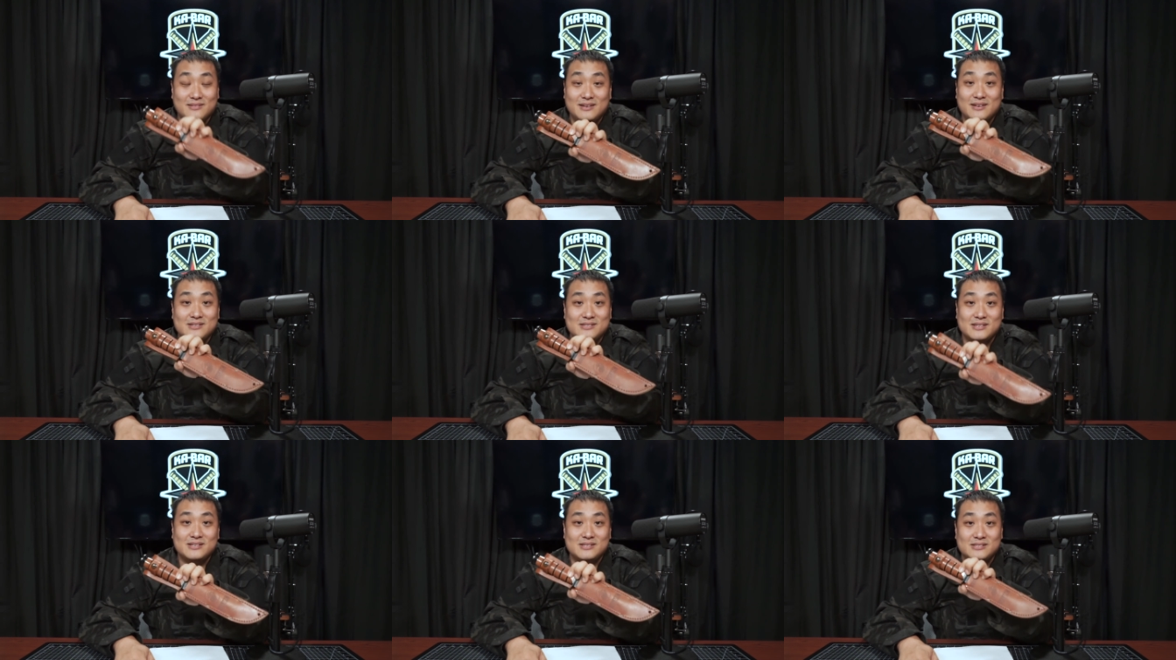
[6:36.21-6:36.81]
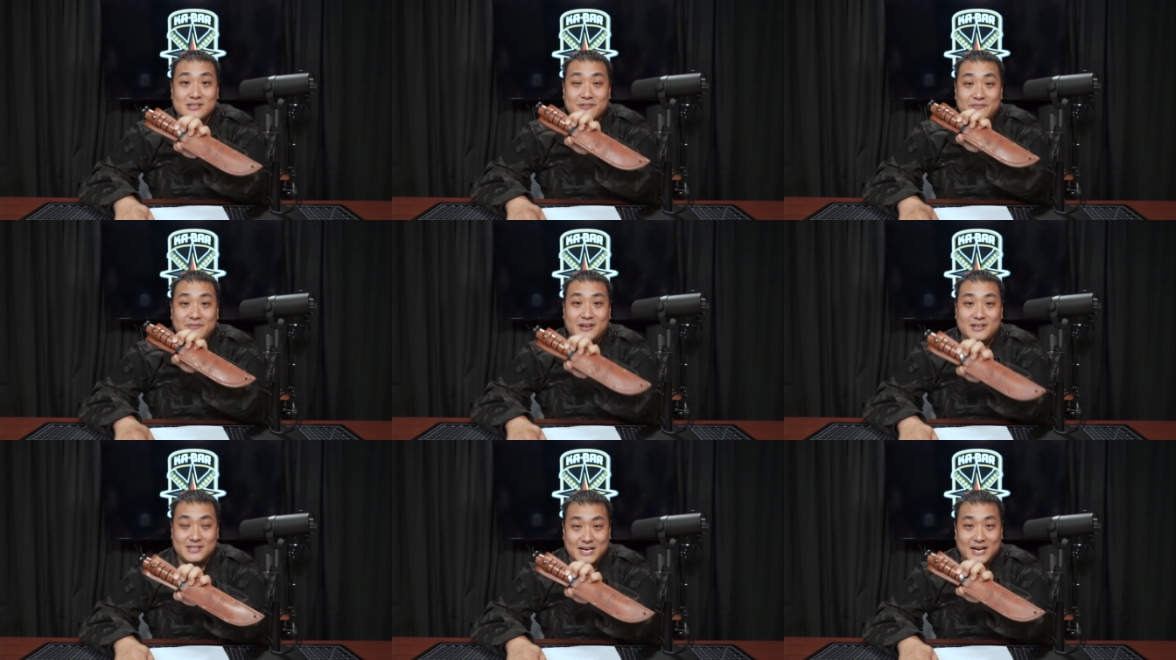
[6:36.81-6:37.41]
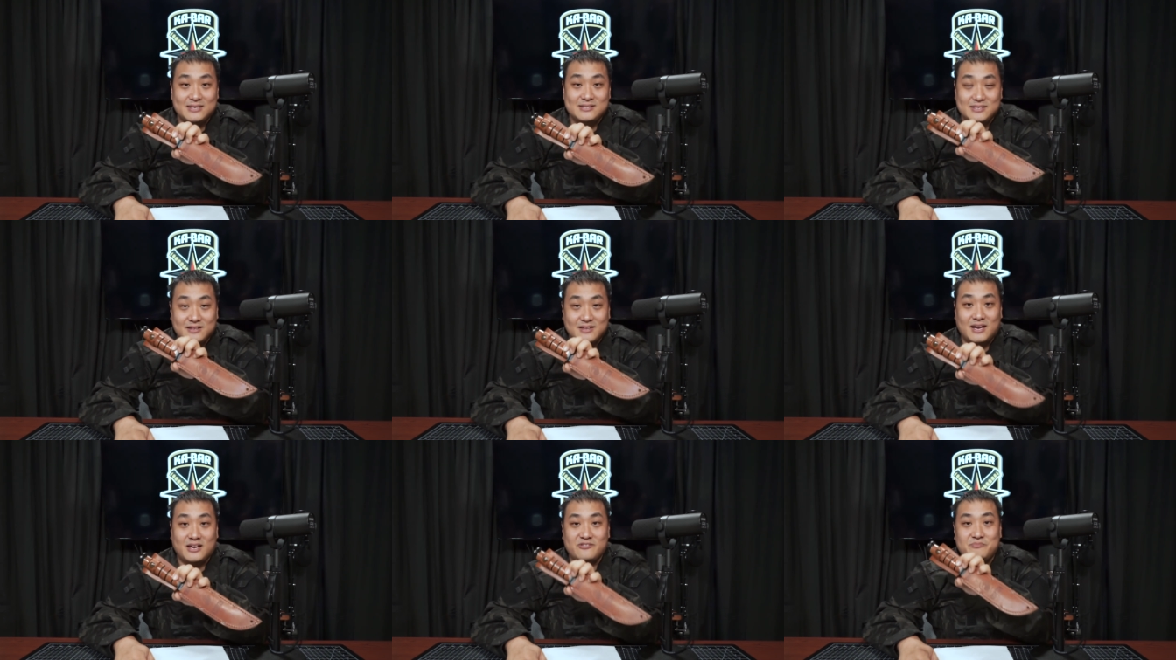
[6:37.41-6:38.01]
This is a fantastic
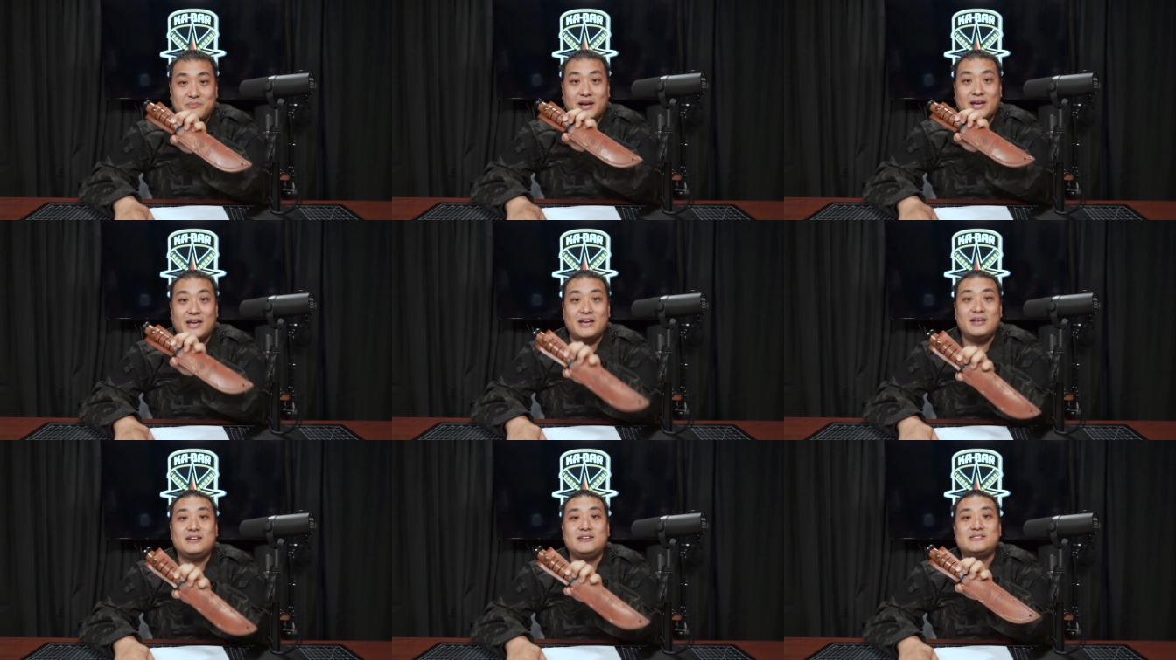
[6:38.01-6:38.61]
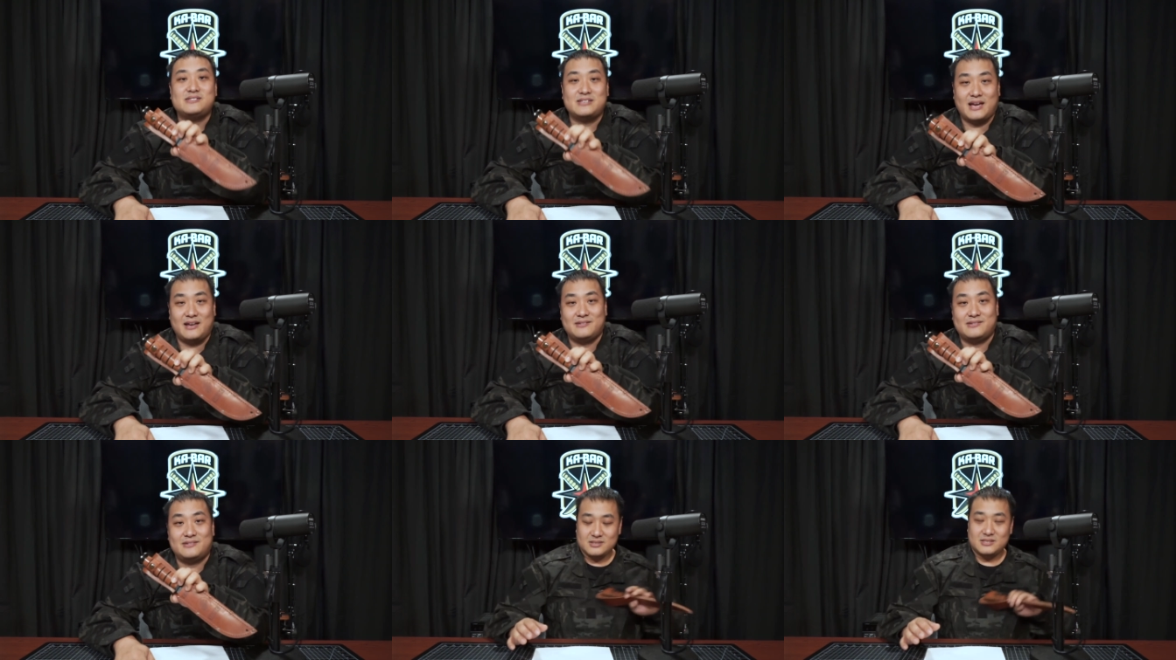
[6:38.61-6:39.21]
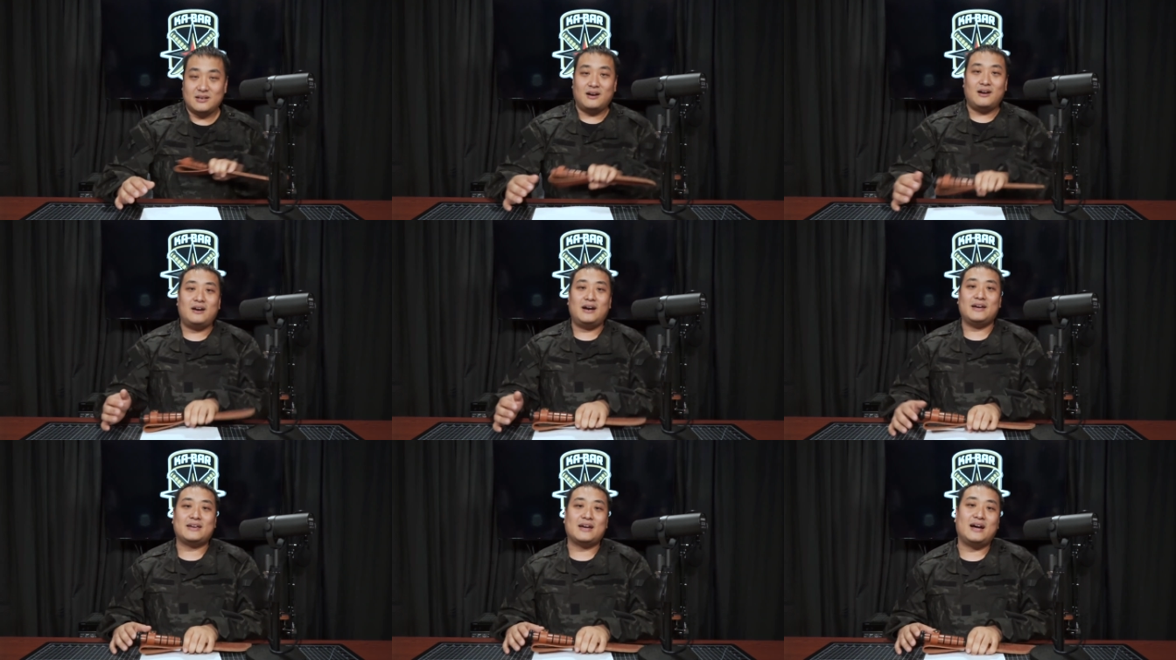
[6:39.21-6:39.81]
knife by any standard. So, all
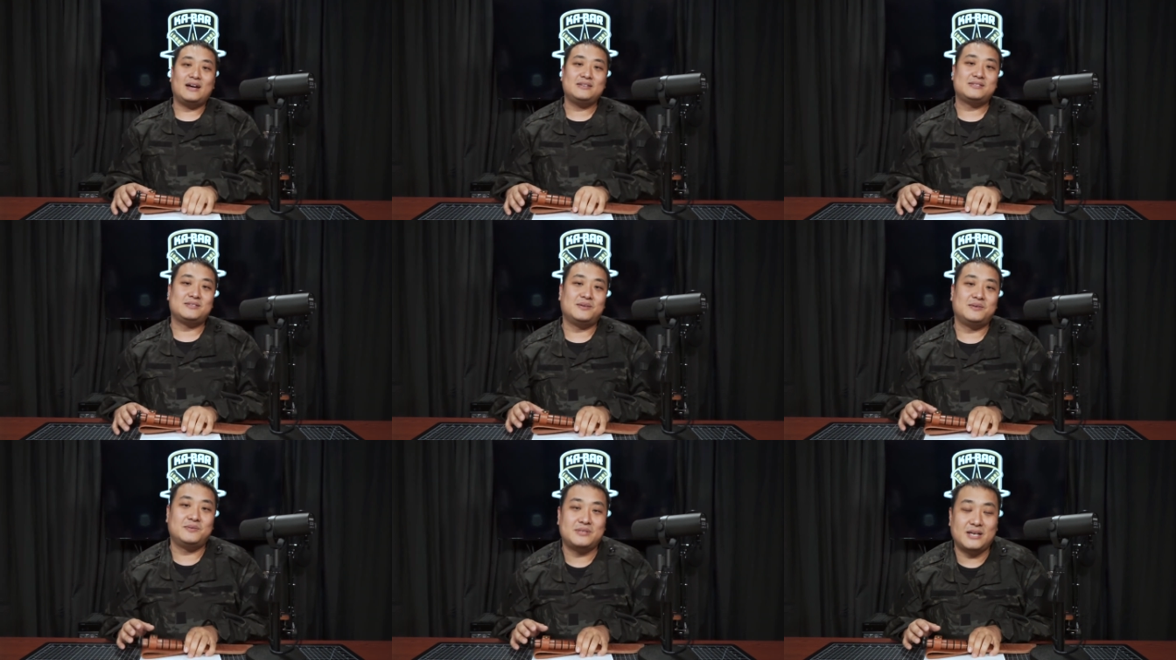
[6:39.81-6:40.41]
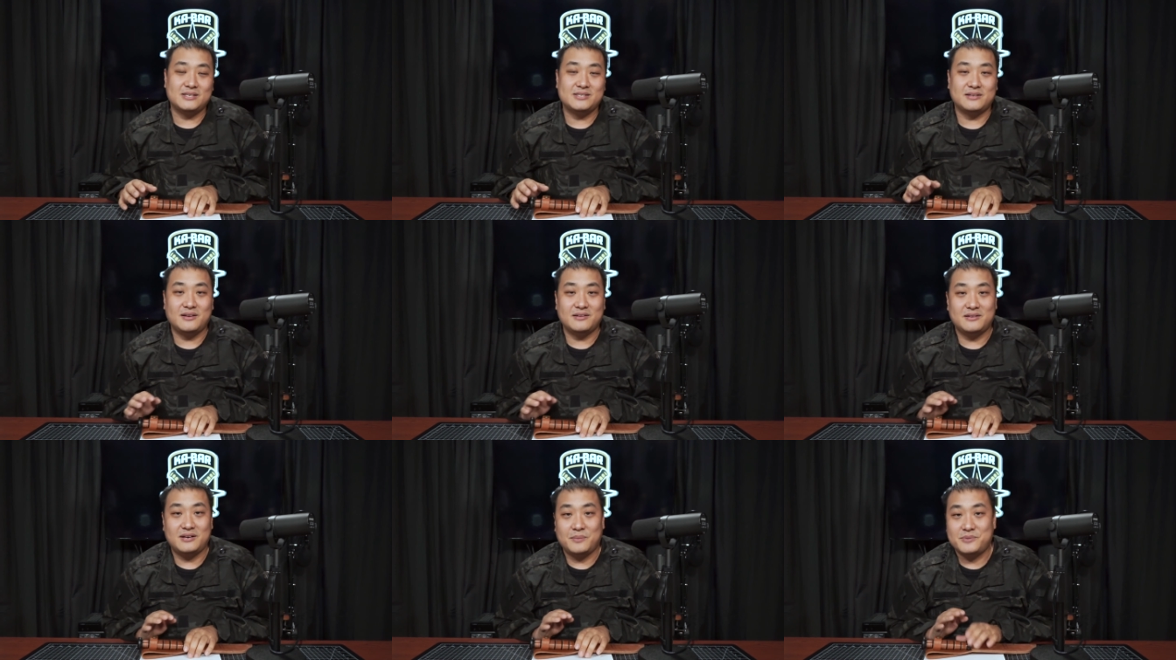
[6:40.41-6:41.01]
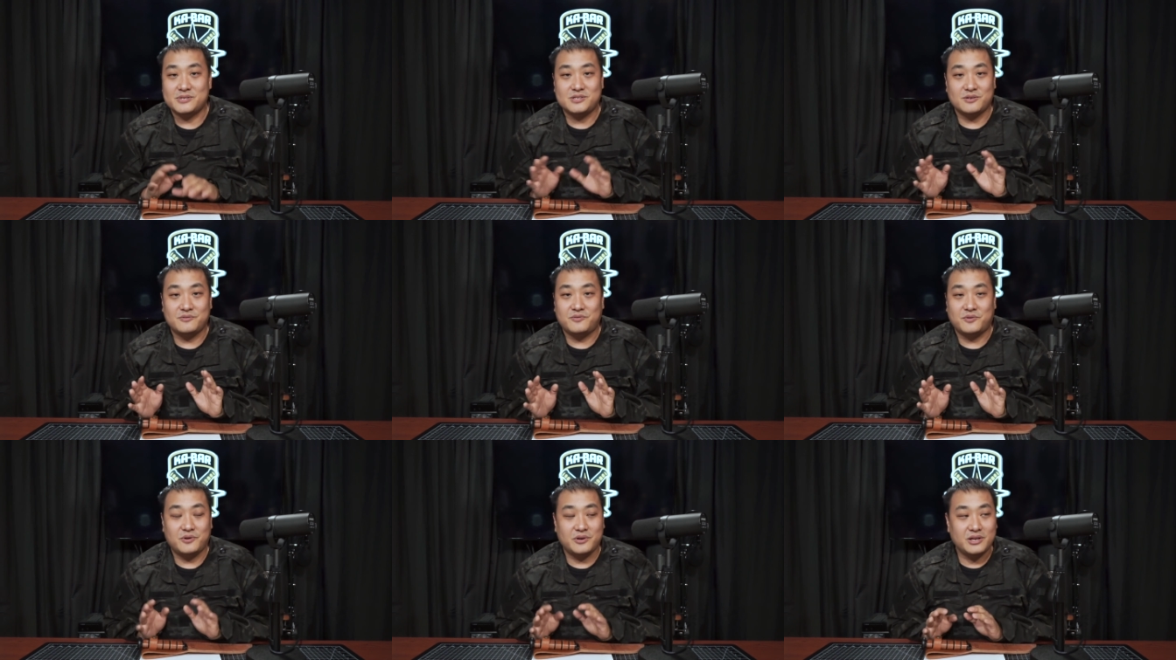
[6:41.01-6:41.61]
right, guys. So that's another episode
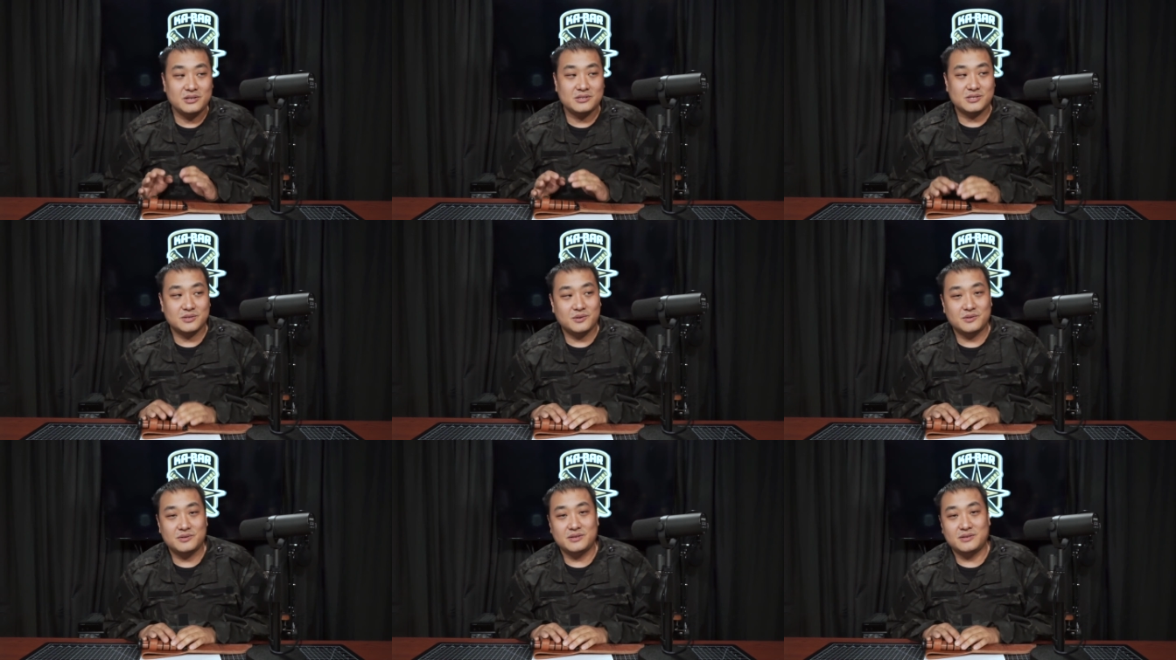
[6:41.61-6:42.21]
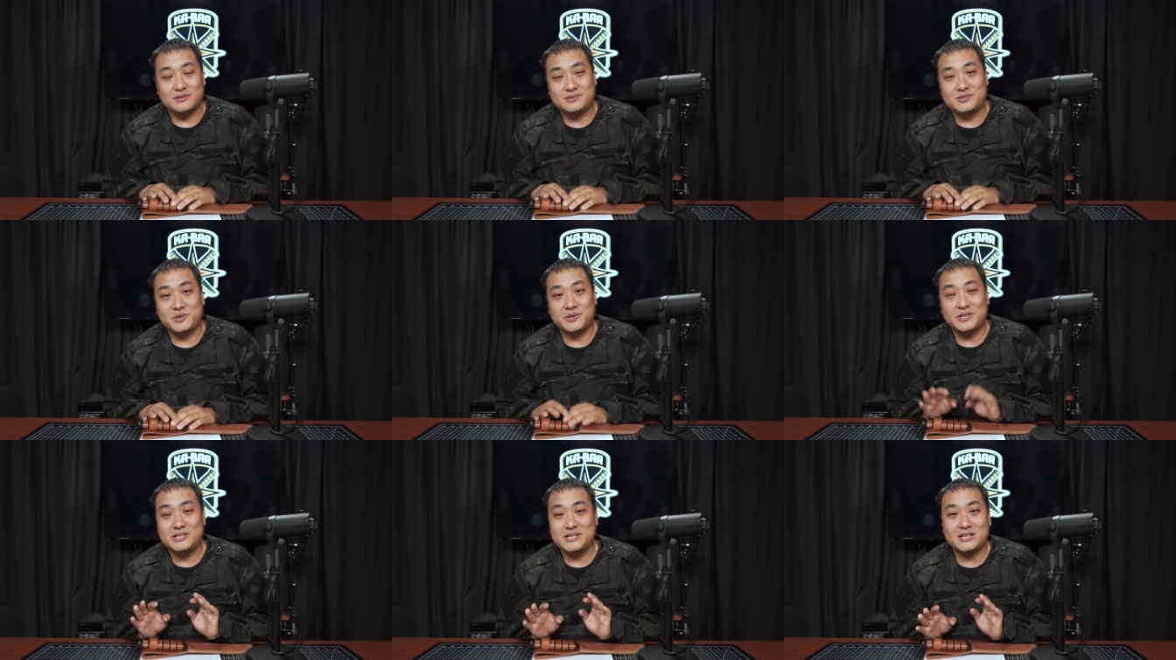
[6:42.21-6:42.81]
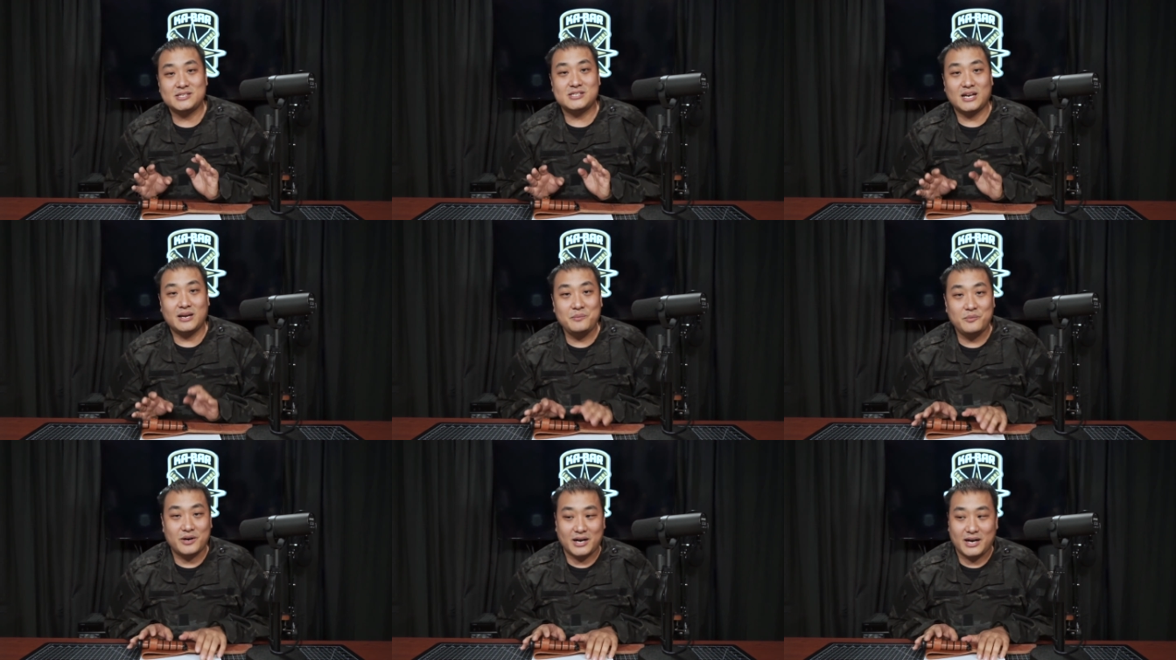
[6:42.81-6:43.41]
for you. So tune in next
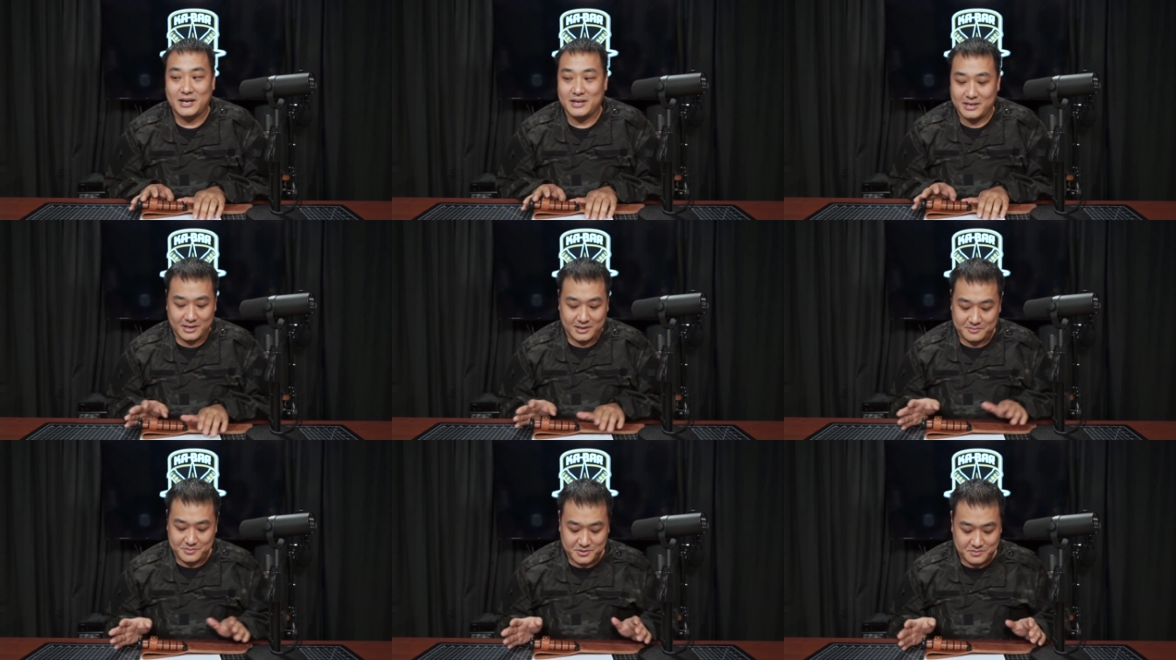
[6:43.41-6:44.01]
time where I